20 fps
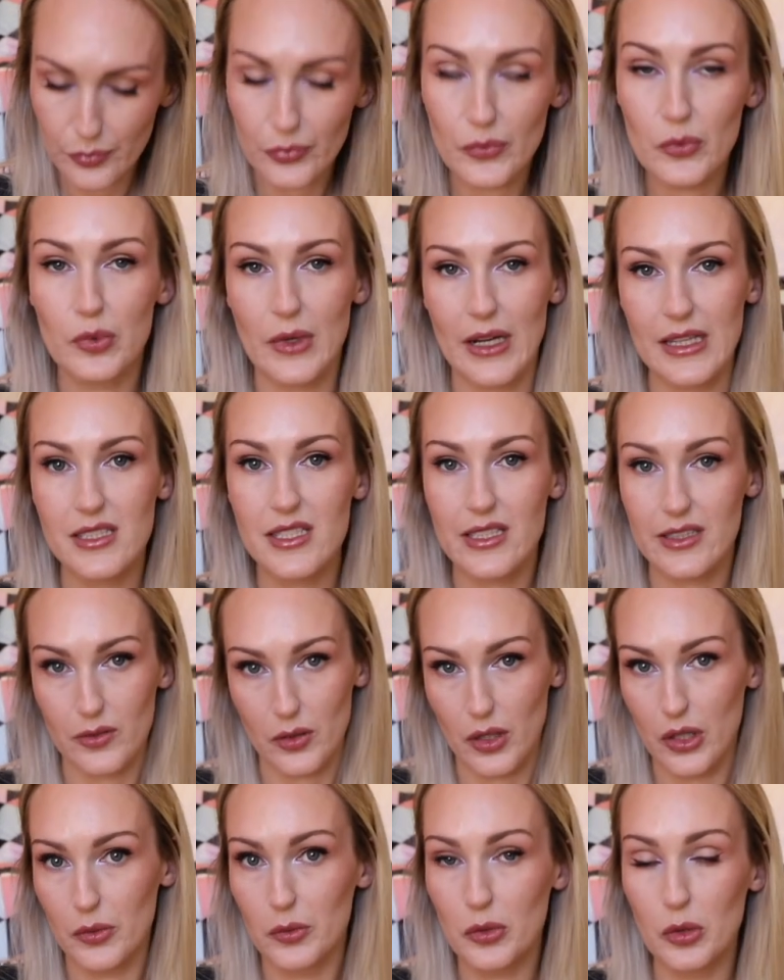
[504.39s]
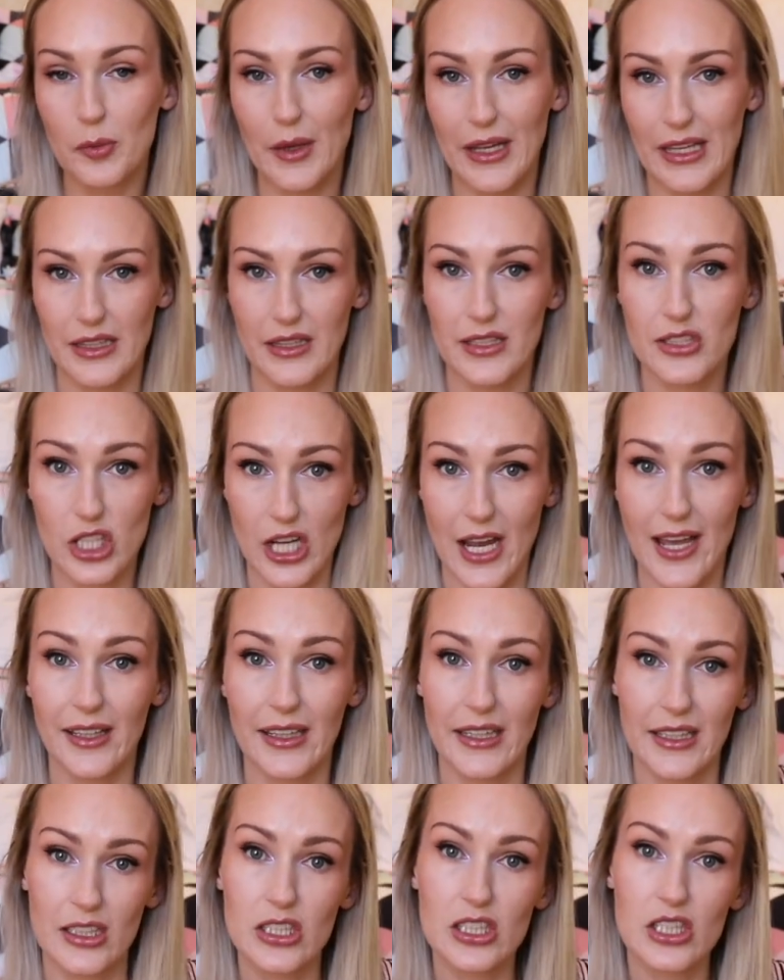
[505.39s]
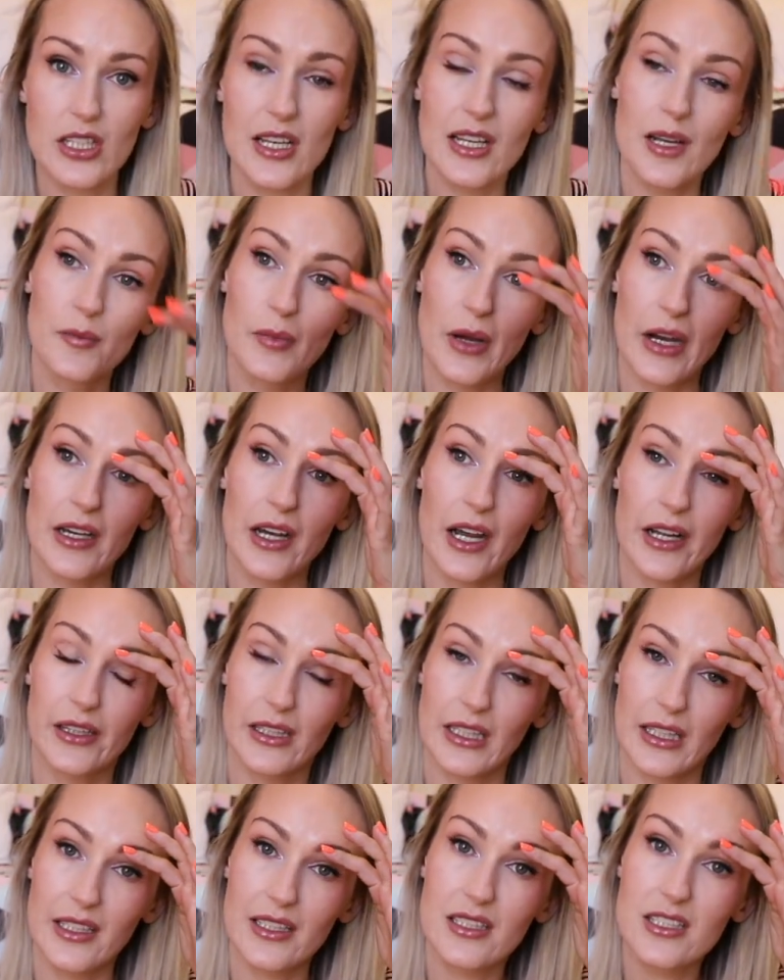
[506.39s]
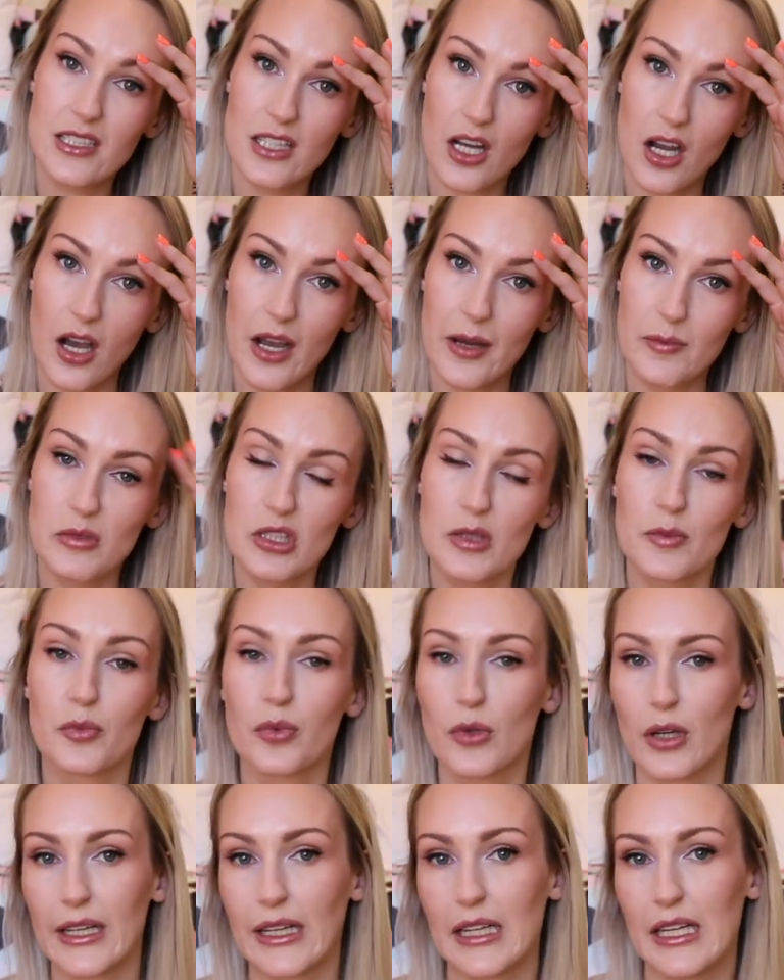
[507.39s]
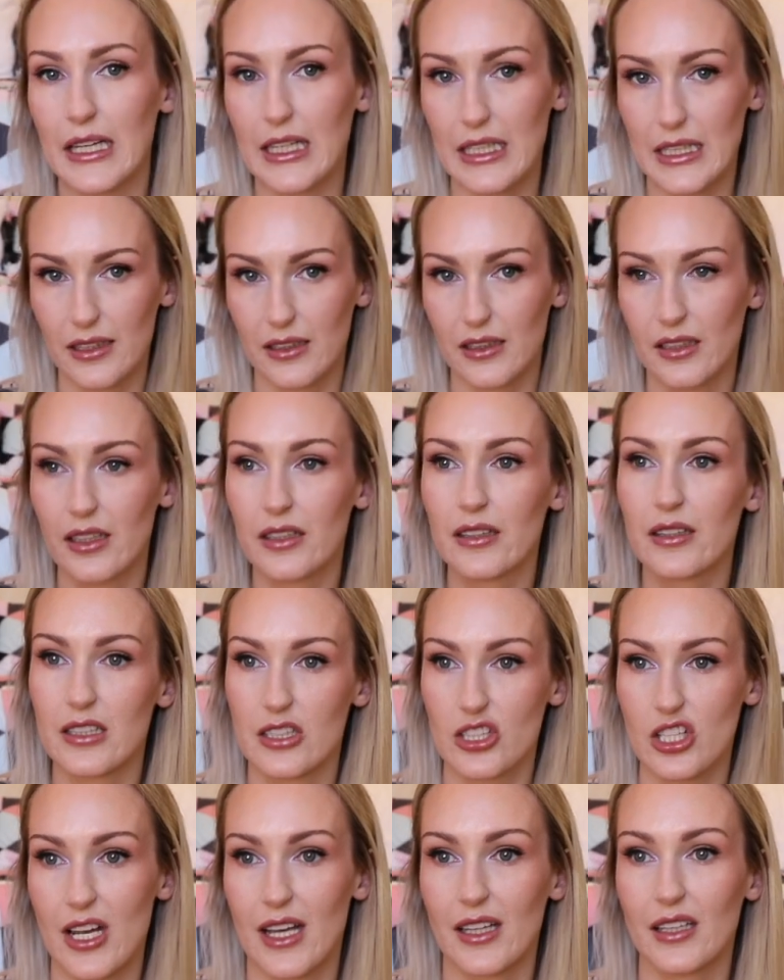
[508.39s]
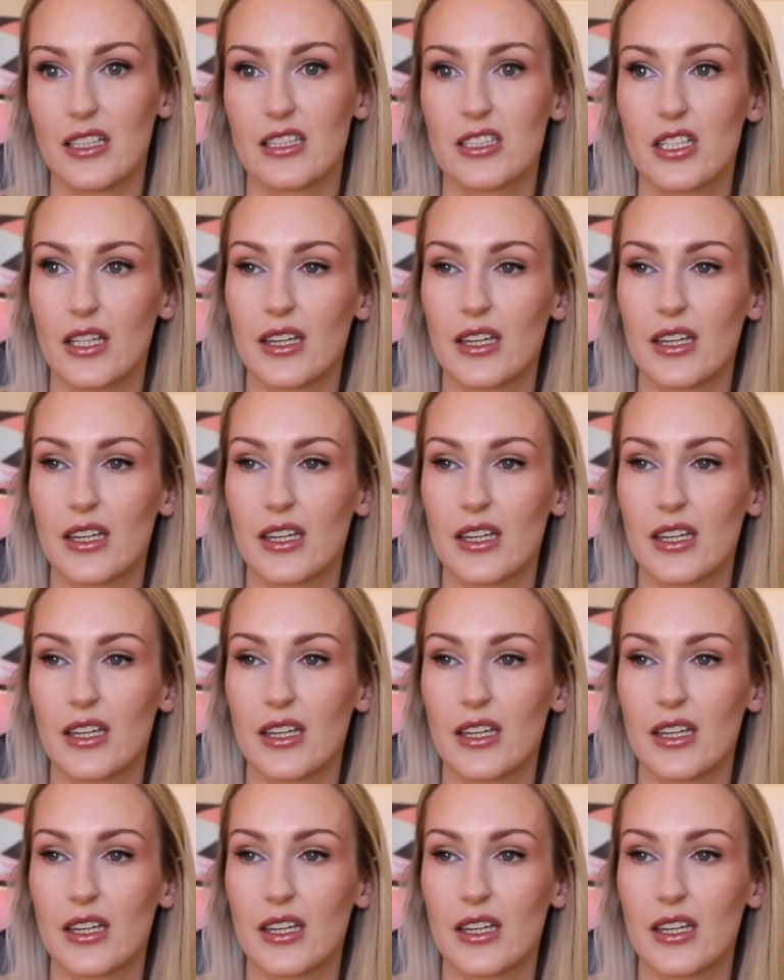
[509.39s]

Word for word: Red Zero will be the challenge, but I think it's time to bring in the challenge.